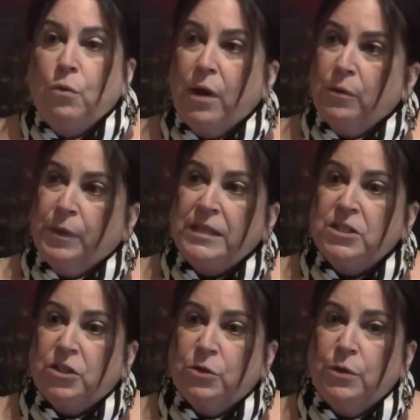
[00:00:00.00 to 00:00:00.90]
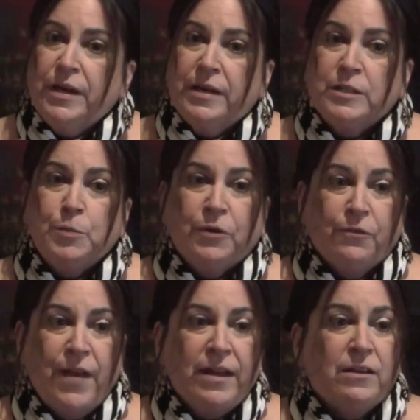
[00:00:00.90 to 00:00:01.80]
what we do is
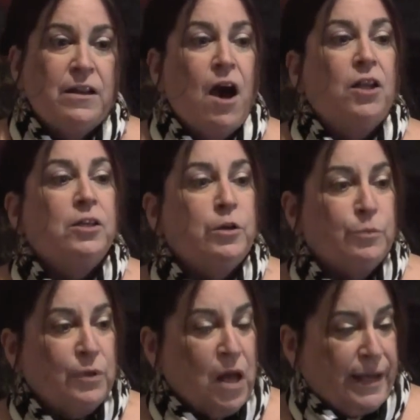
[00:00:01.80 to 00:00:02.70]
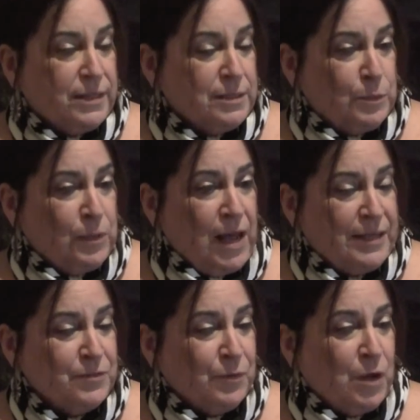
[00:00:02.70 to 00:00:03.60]
prevent non-compliant
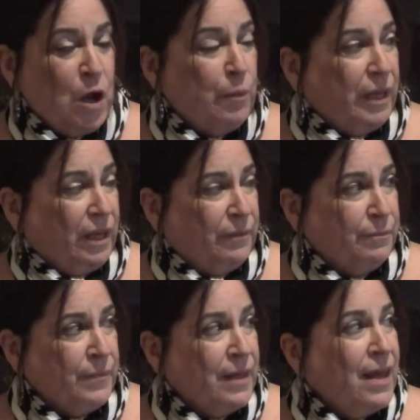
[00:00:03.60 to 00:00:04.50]
supplies from coming in